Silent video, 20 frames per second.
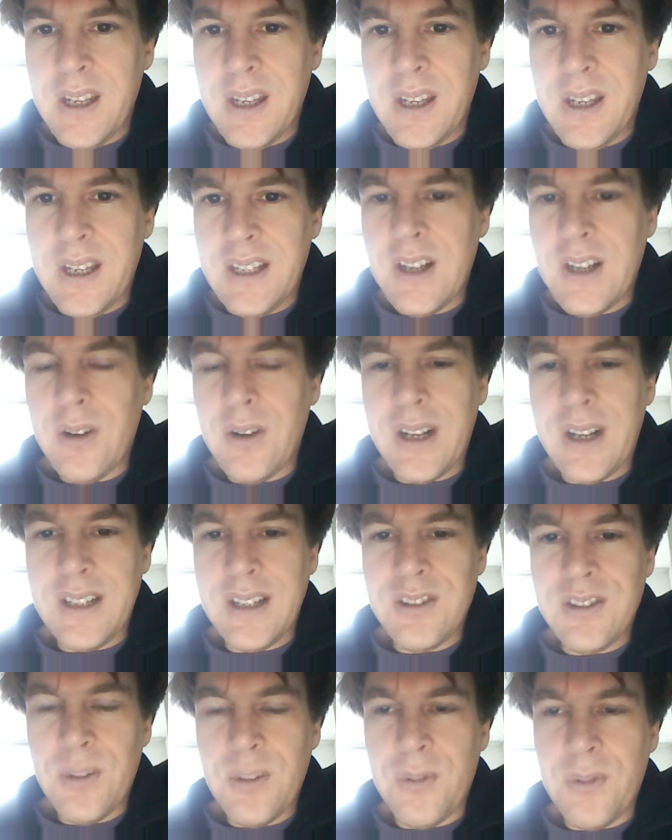It's now getting
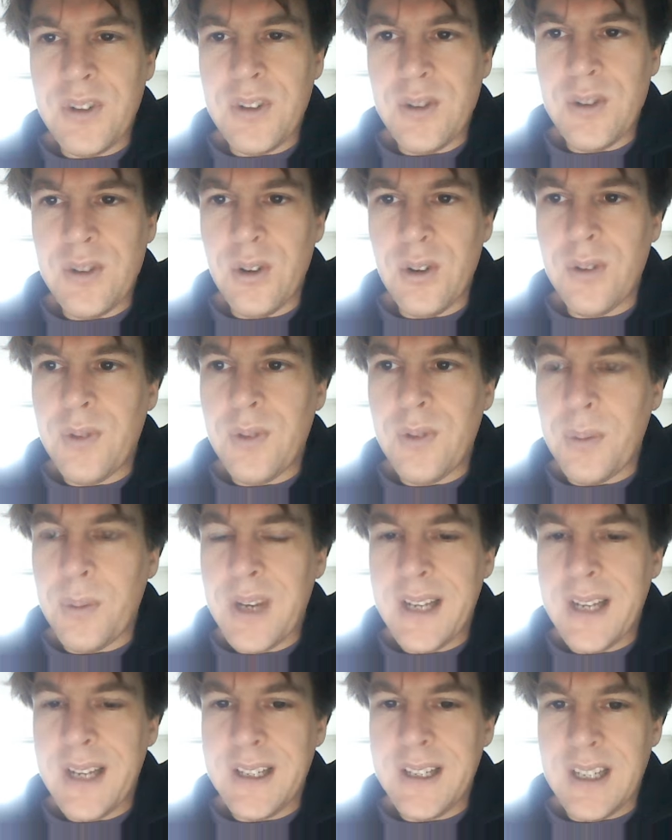some of its oil from
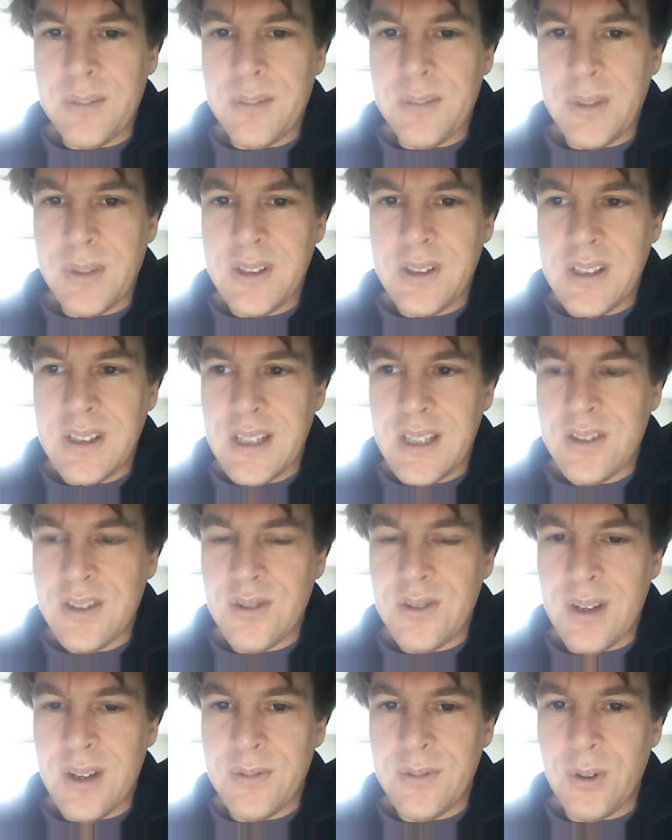Canada, but it has
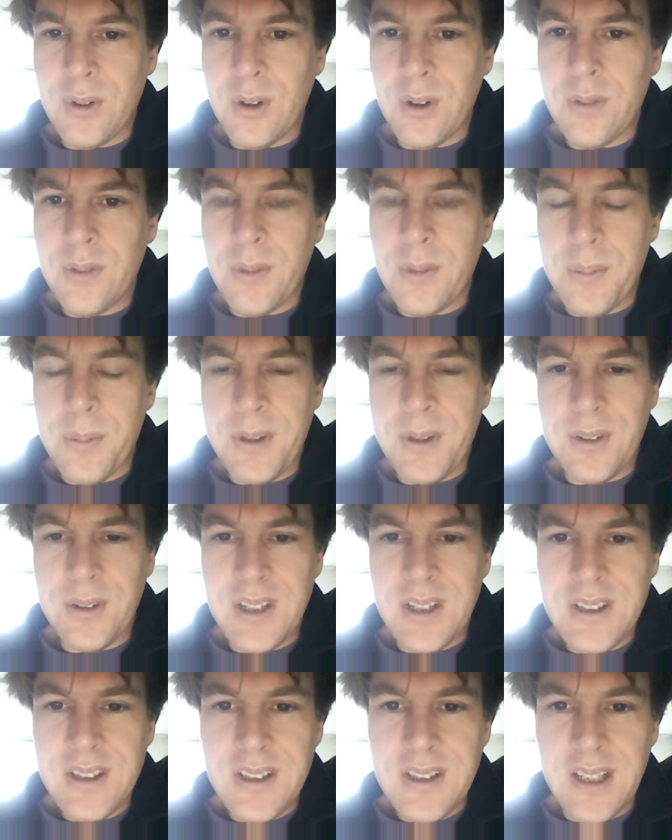to have the oil from the Middle
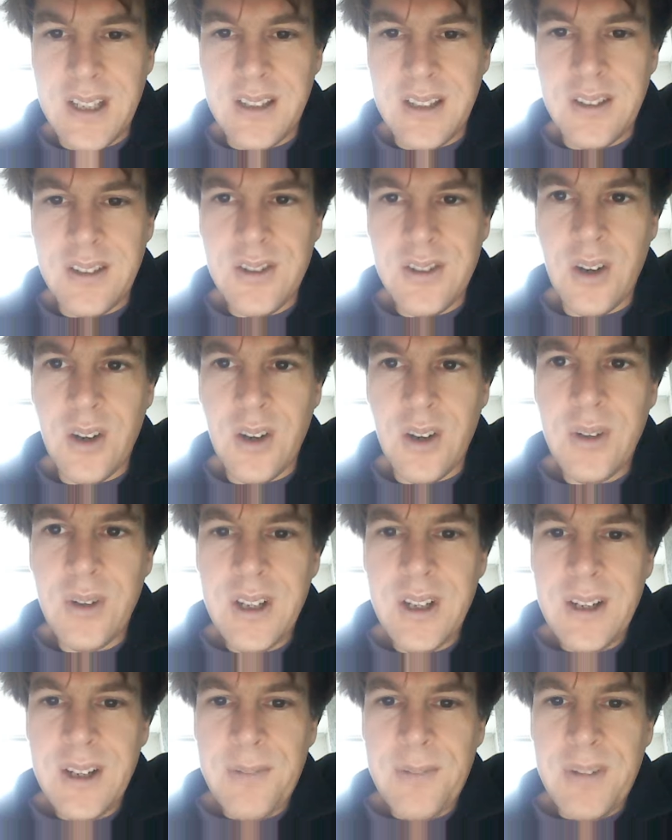East. And so
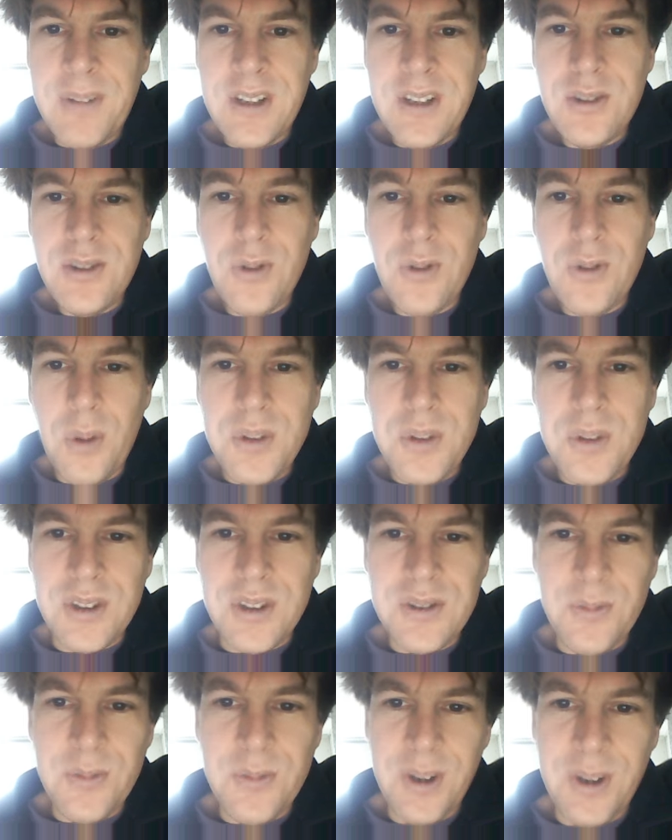it has two
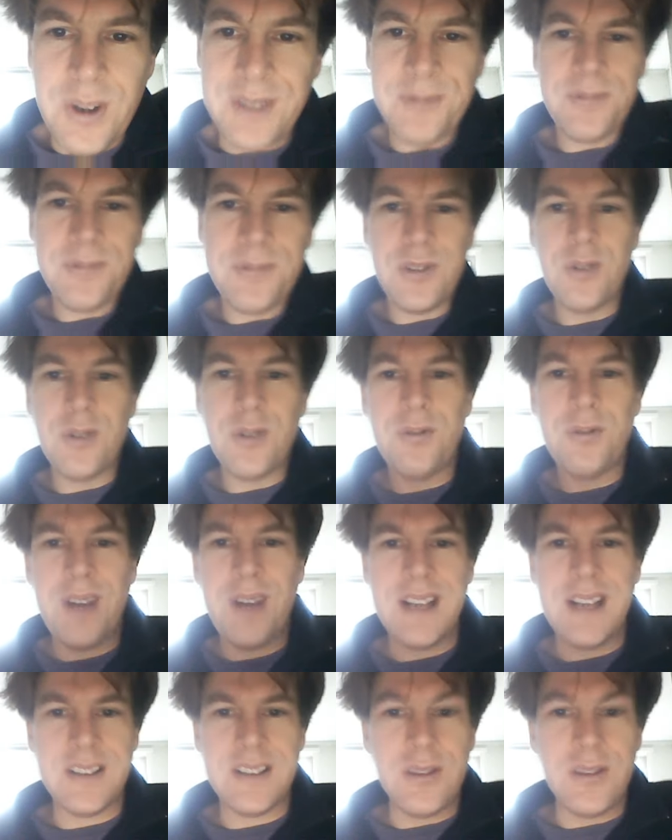options. One, you
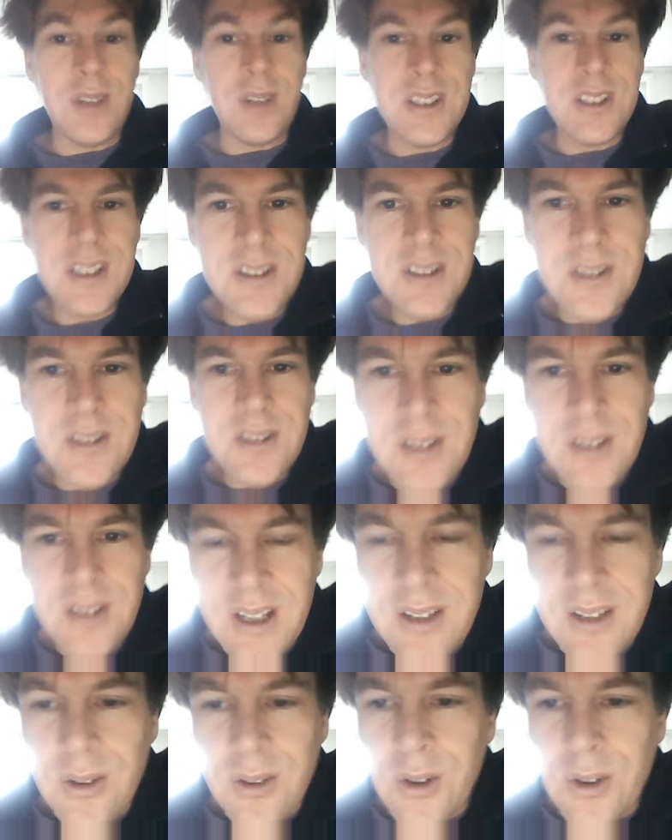fight and you exist,
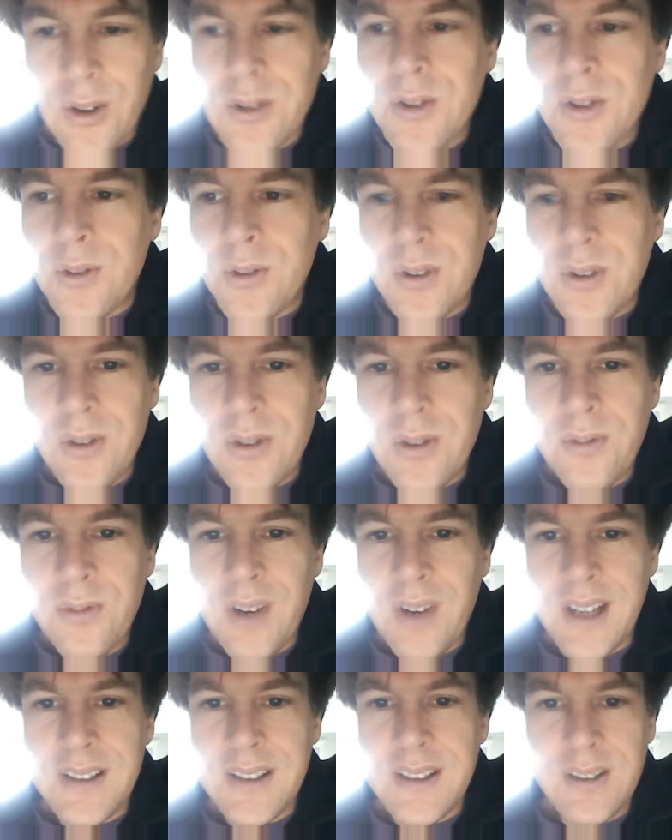or two, you
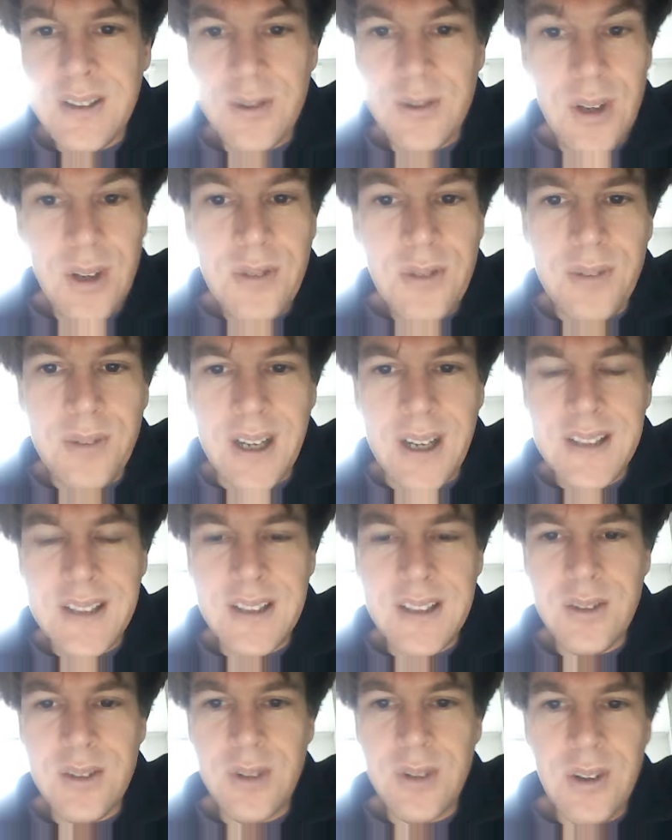fight, you don't fight
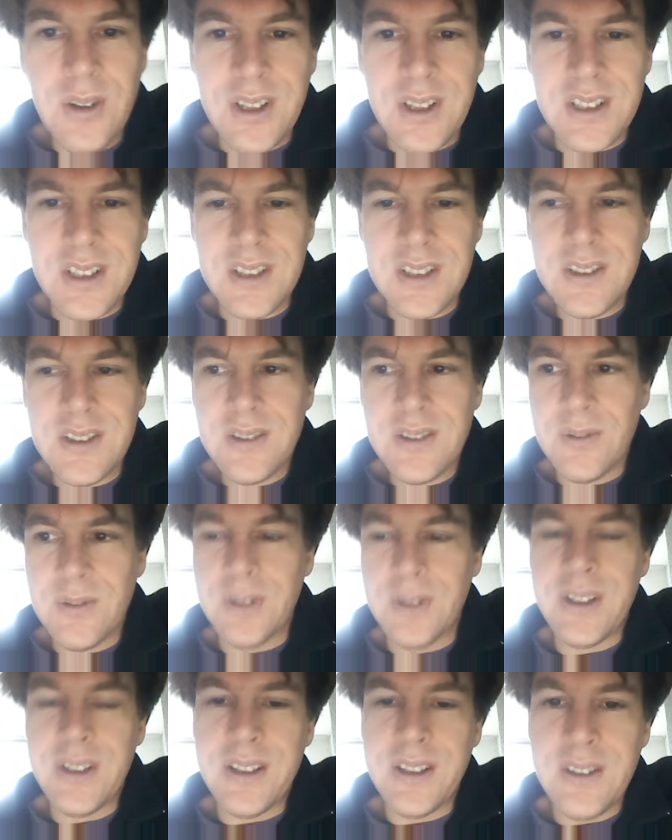and you don't exist.
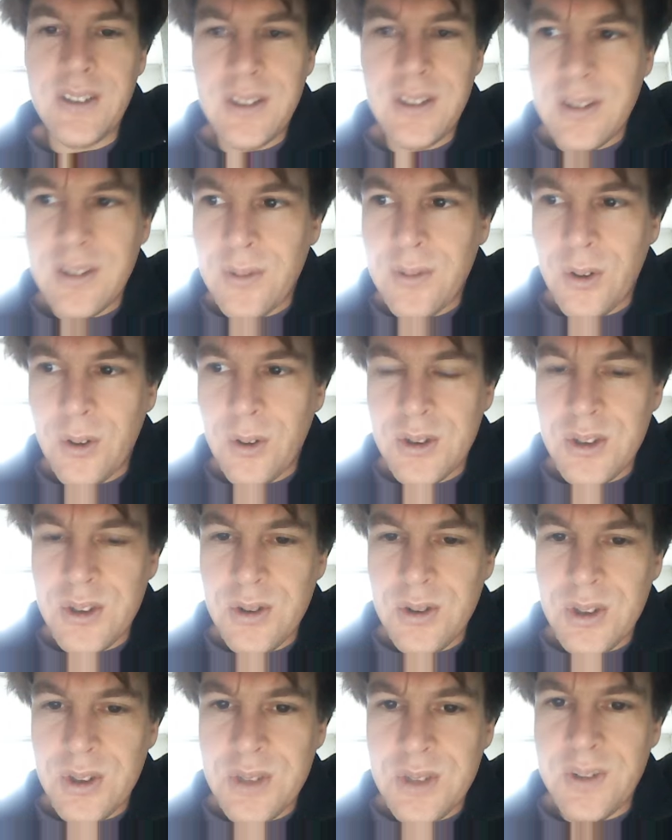Well, then, of course, the
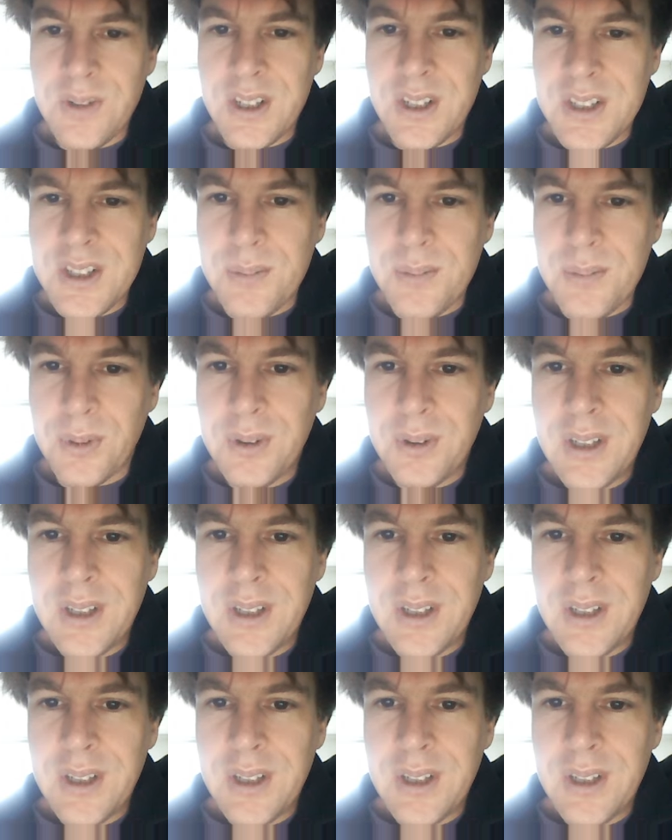choice is very simple.